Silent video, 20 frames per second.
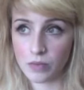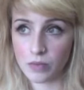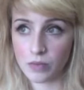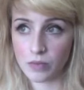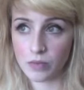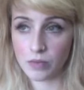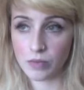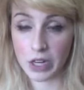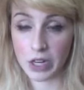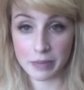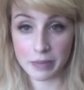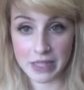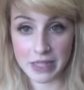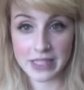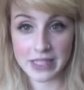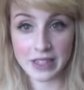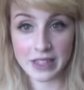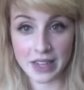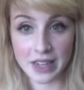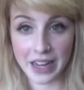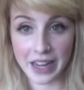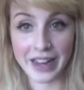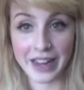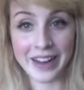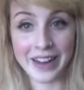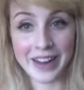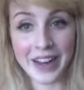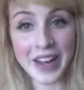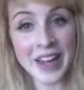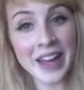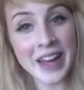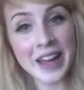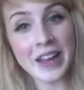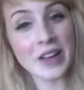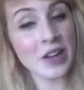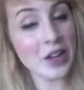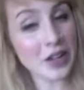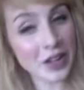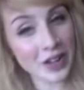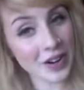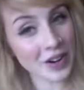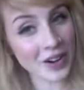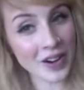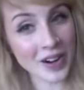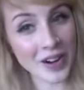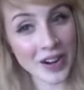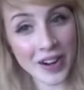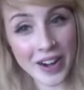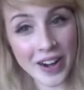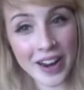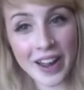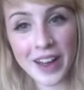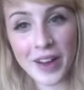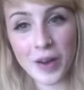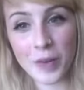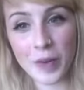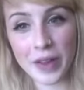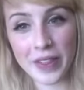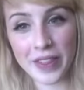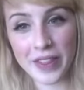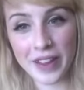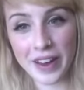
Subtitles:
recommends it. I concur with